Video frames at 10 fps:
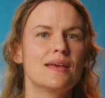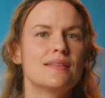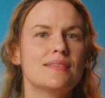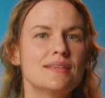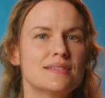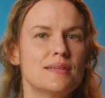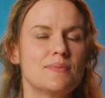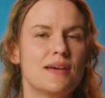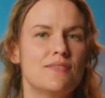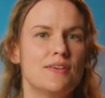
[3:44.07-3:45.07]
In this deep
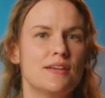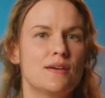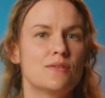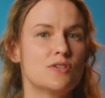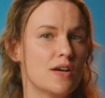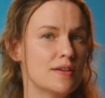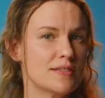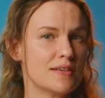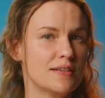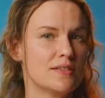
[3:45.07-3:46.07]
dive video, John
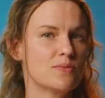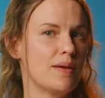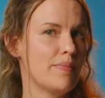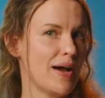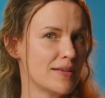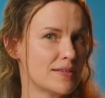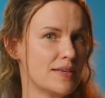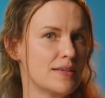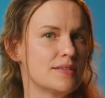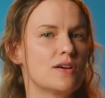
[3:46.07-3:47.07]
discusses why
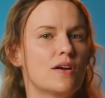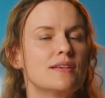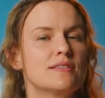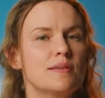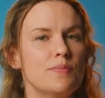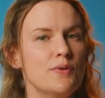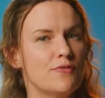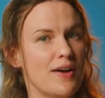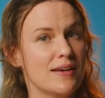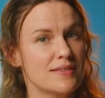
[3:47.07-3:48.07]
passkeys are a simple,
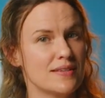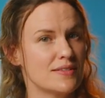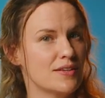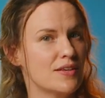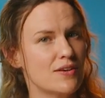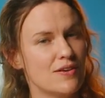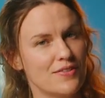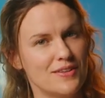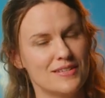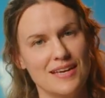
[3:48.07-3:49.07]
fast, and secure
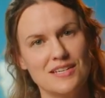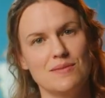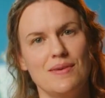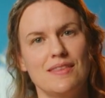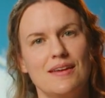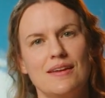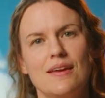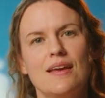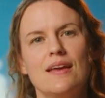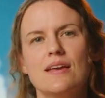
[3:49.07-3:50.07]
authentication method.
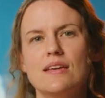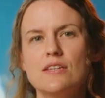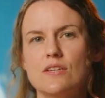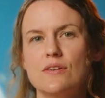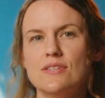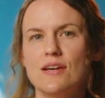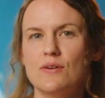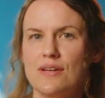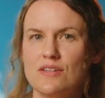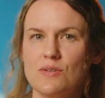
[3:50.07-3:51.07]
He shows how
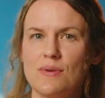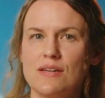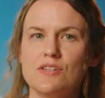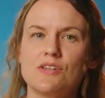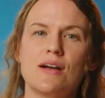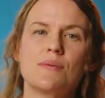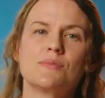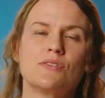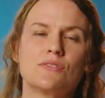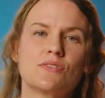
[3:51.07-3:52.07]
Credential Manager
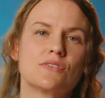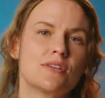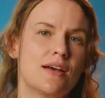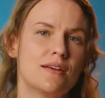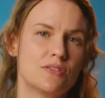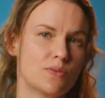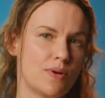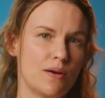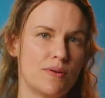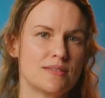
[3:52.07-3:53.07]
helps users sign into
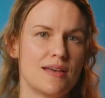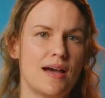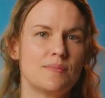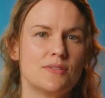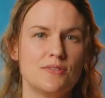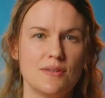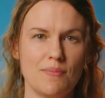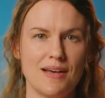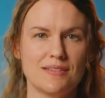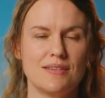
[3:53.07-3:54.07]
Wear OS apps using
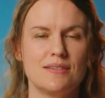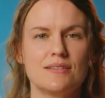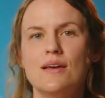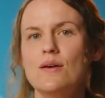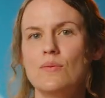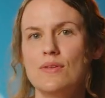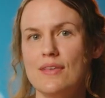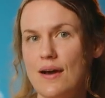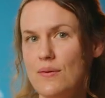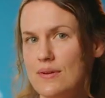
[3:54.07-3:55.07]
passkeys
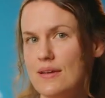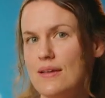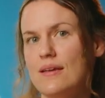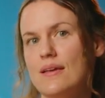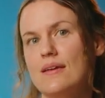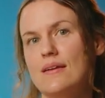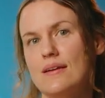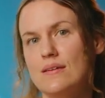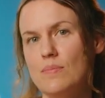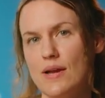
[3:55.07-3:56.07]
without needing a
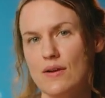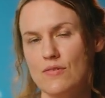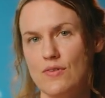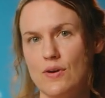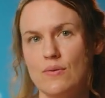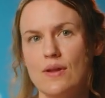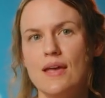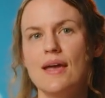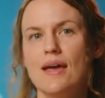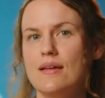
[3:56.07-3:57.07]
connected paired
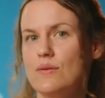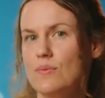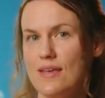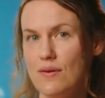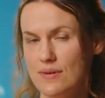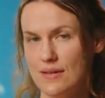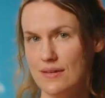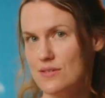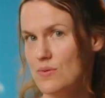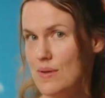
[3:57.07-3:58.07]
phone and without
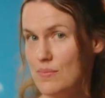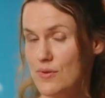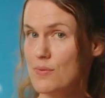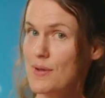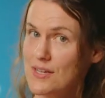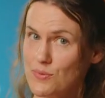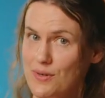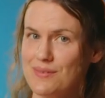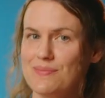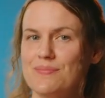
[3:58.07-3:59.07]
needing to remember their password.